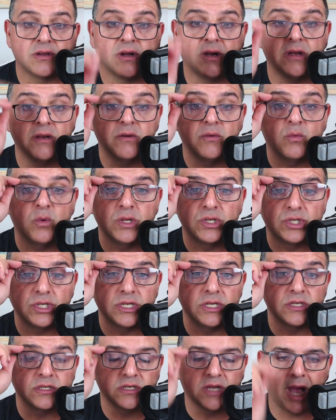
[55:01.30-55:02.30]
on, which
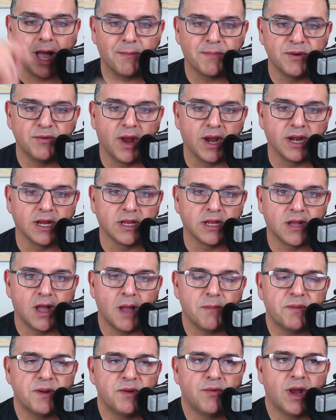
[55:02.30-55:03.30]
is copywriting.
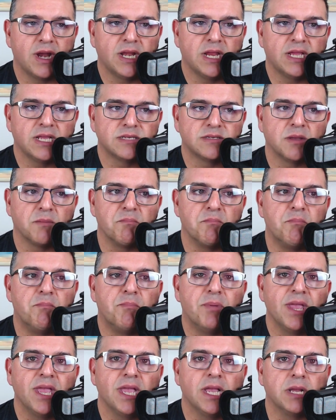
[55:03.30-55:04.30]
Copywriting is a
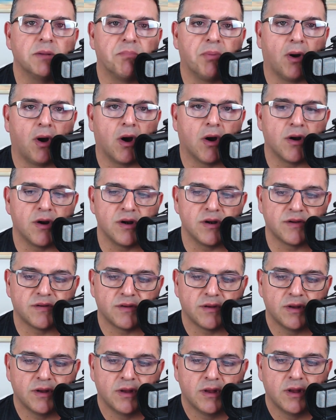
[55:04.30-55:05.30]
big
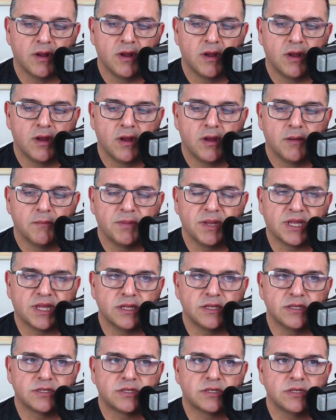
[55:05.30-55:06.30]
part
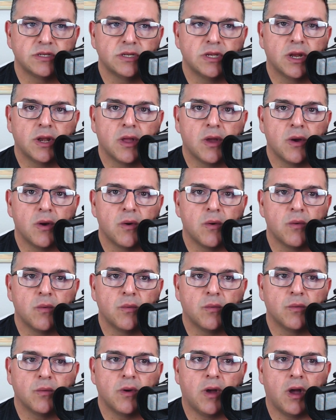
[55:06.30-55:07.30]
because you
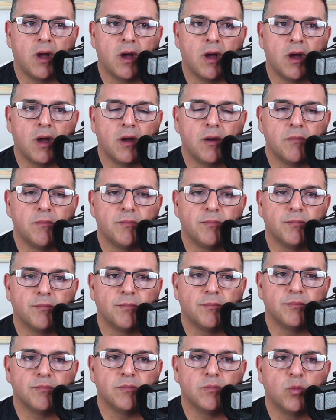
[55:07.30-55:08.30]
know
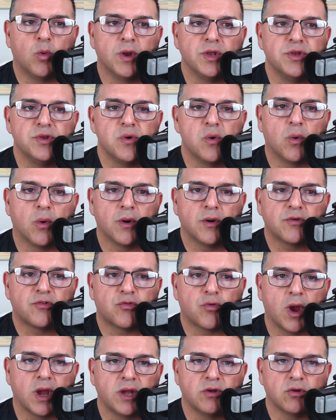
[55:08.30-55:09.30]
um, when you're
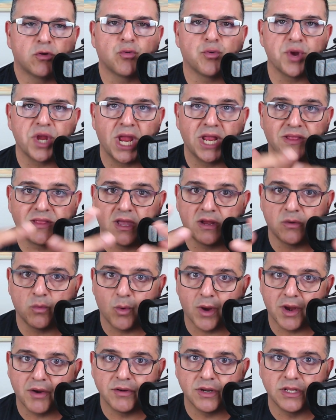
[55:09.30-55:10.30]
trying to create that
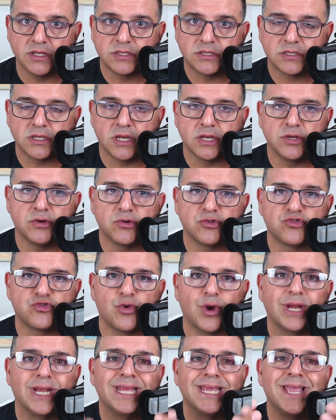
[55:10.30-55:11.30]
awareness and you're
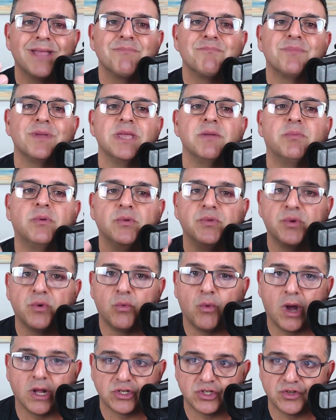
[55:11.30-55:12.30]
trying to get people to
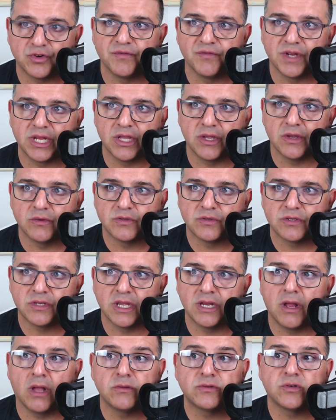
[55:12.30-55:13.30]
watch your videos
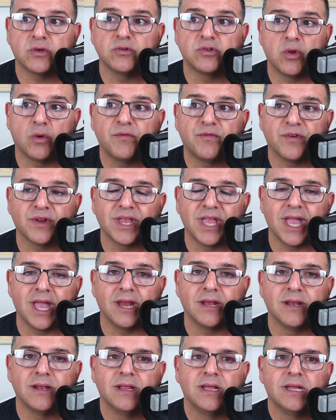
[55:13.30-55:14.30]
and also don't forget